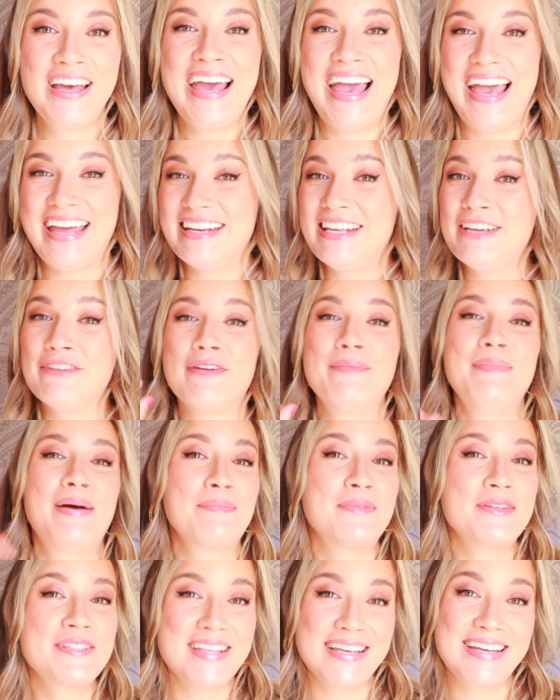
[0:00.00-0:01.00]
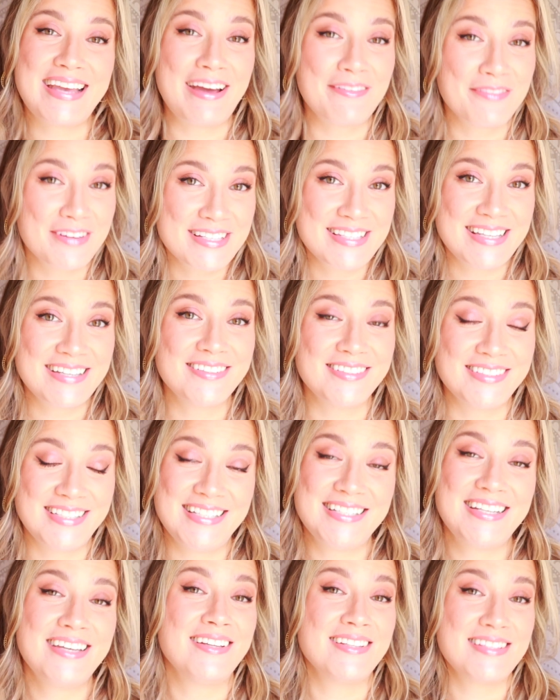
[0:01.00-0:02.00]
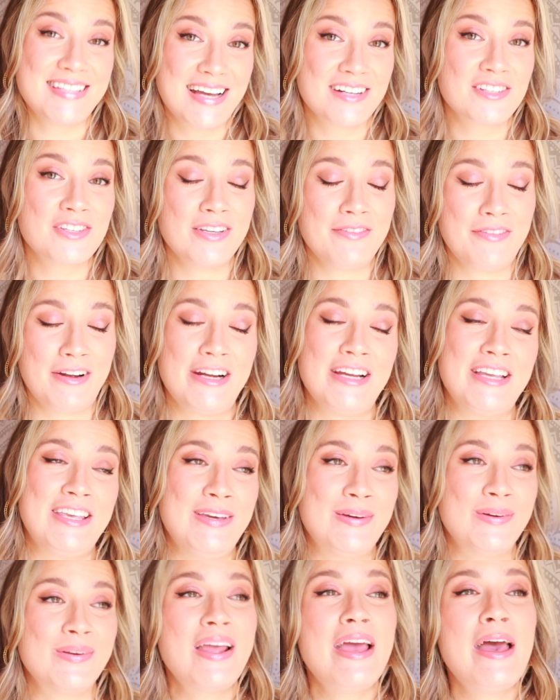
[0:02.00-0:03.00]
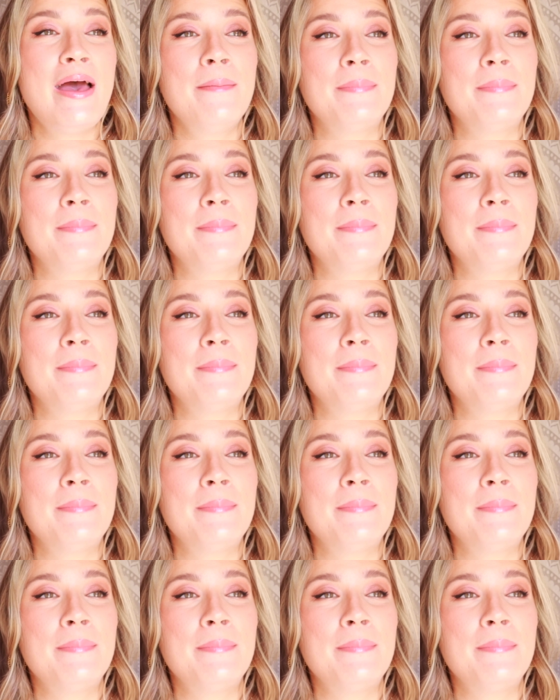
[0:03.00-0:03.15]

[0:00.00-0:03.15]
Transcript: And he remembers, like, every single detail. It's actually very cute.